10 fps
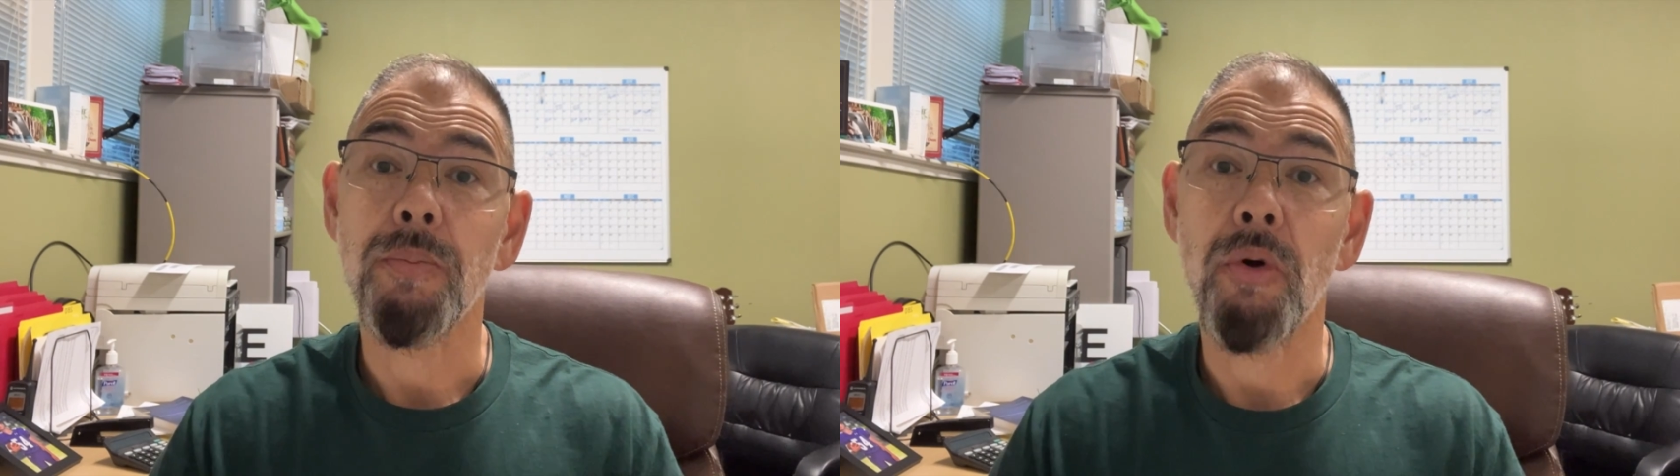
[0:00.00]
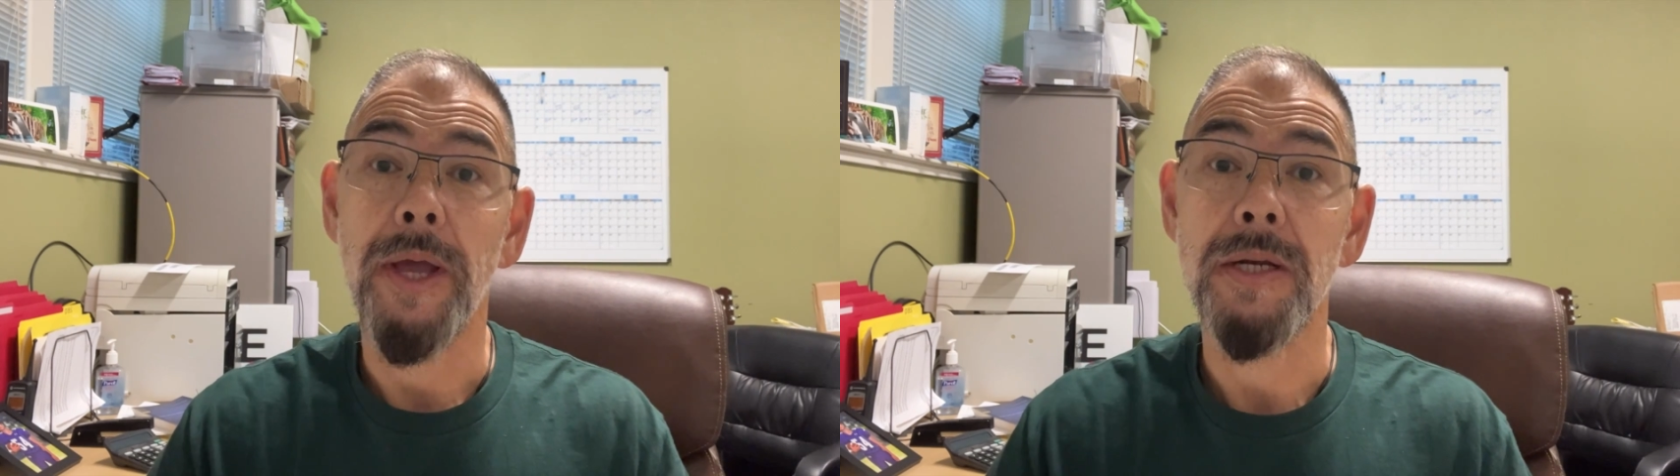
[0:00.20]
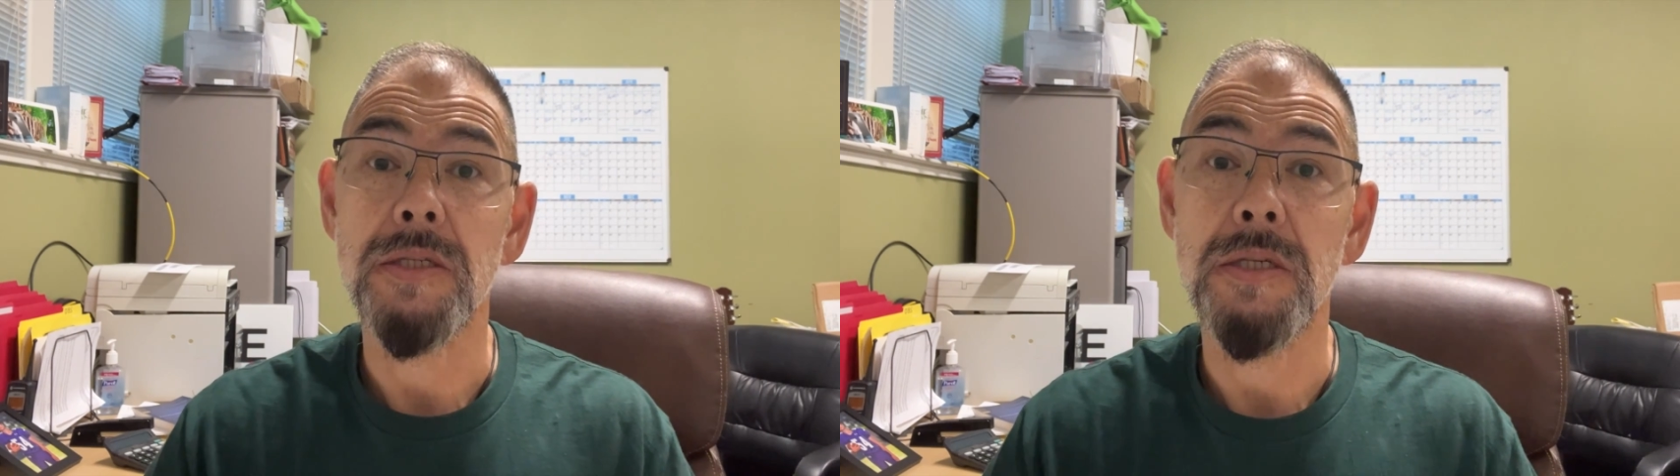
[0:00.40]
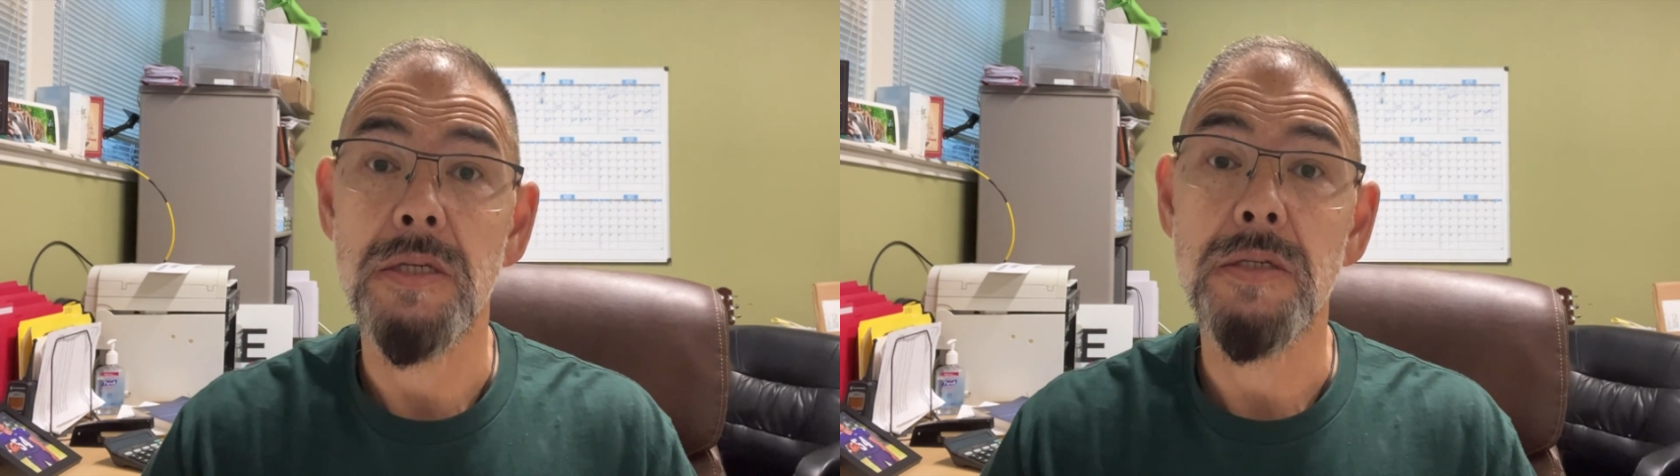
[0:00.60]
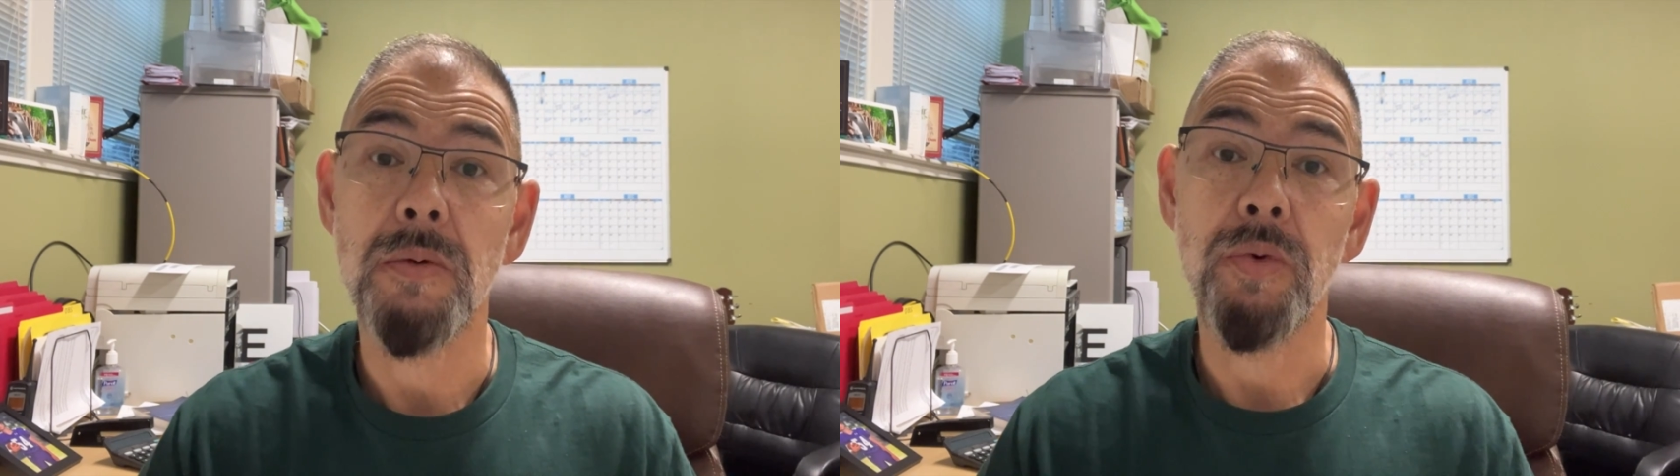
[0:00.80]

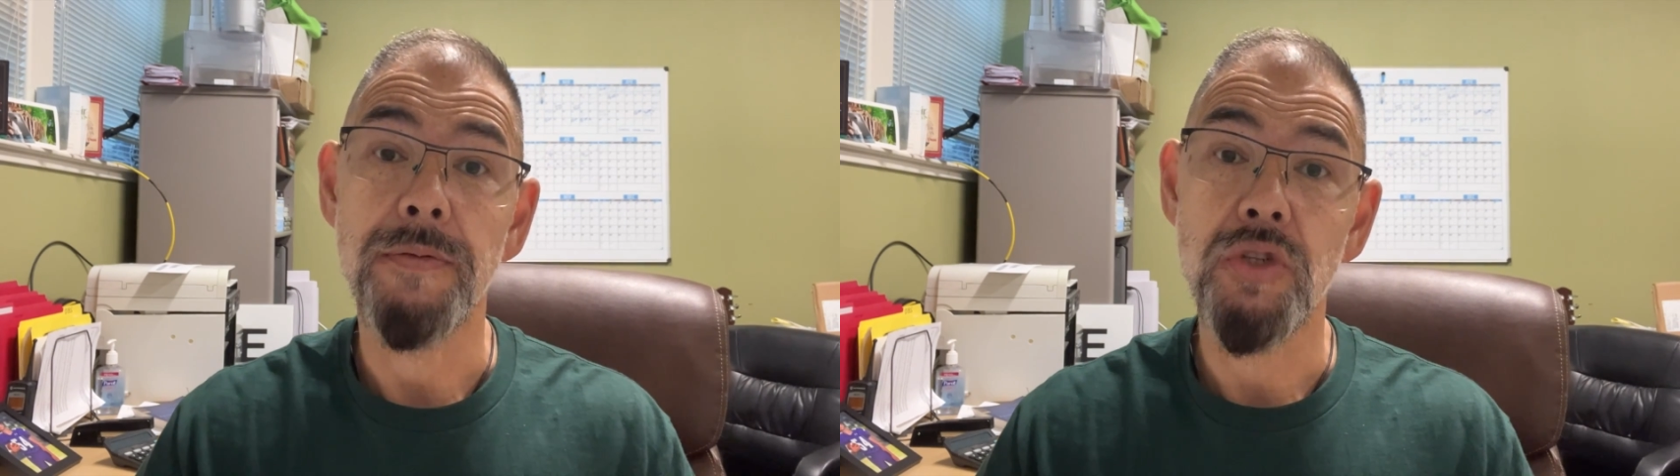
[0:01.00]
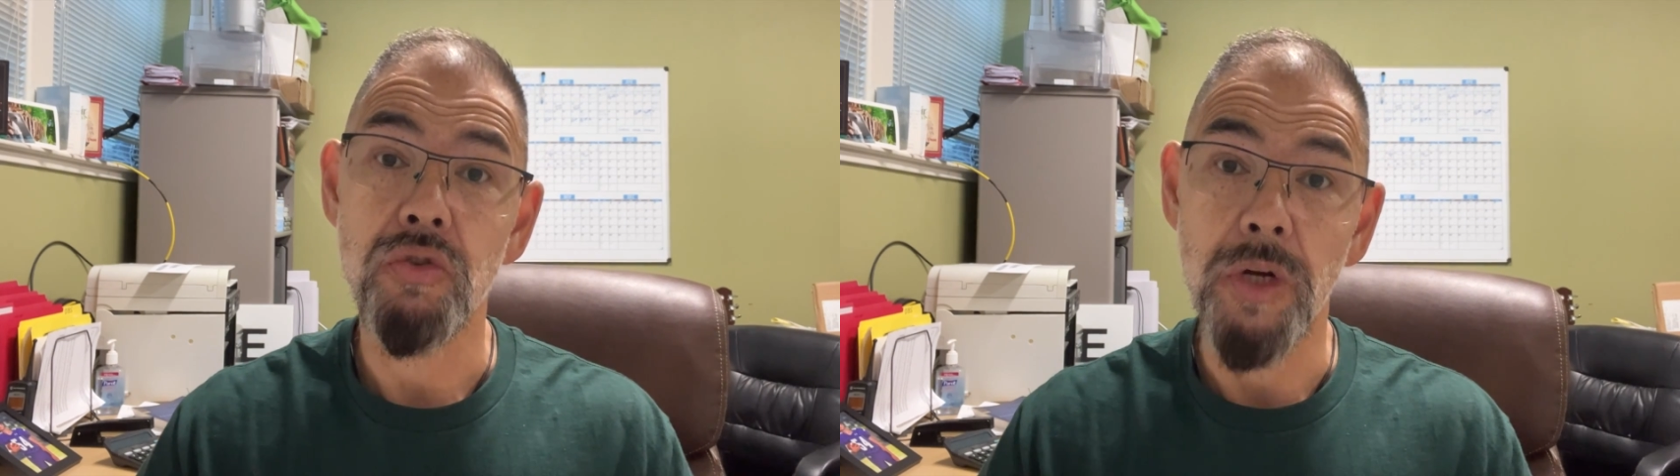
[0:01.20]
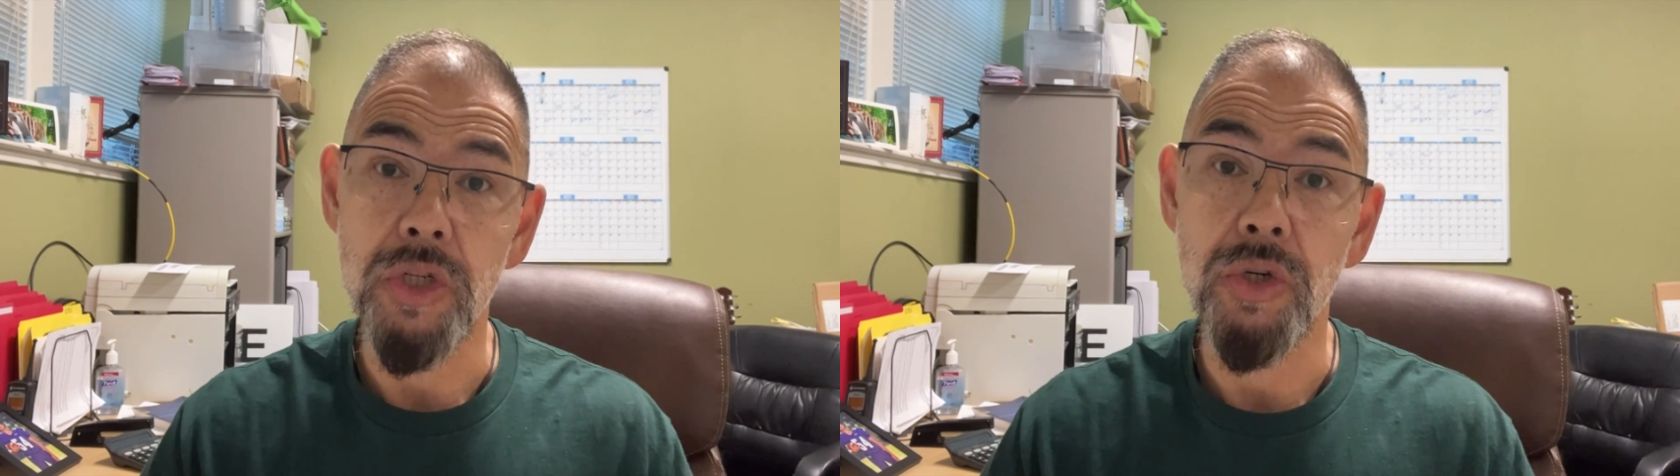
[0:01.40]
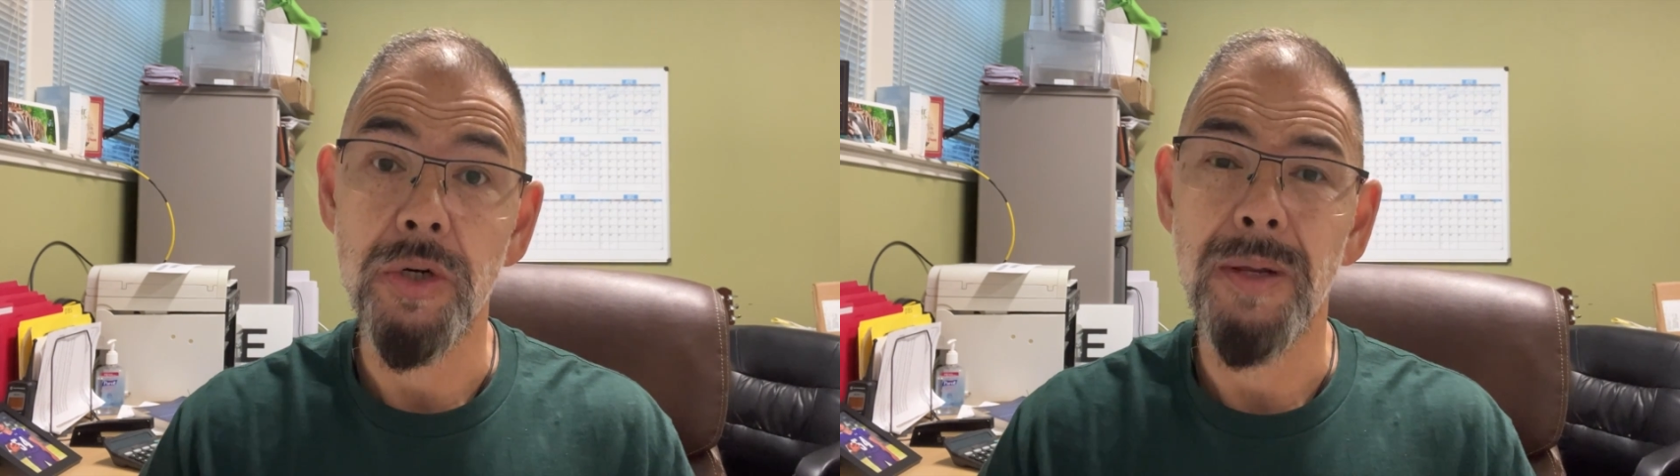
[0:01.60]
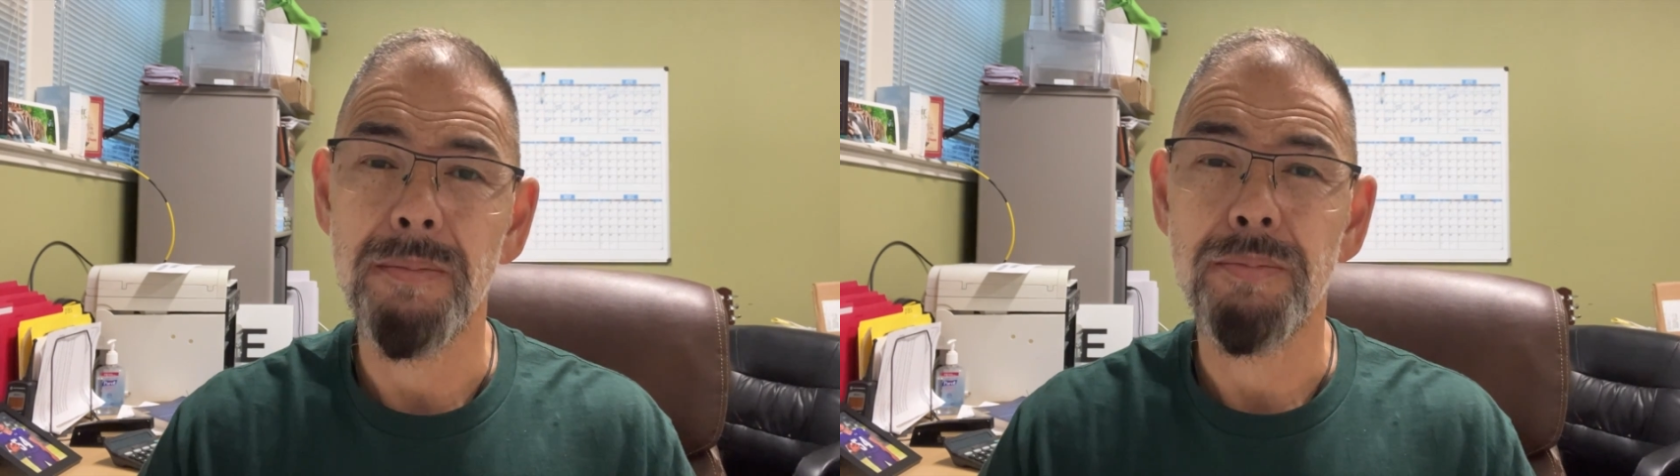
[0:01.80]
practices that we've structured and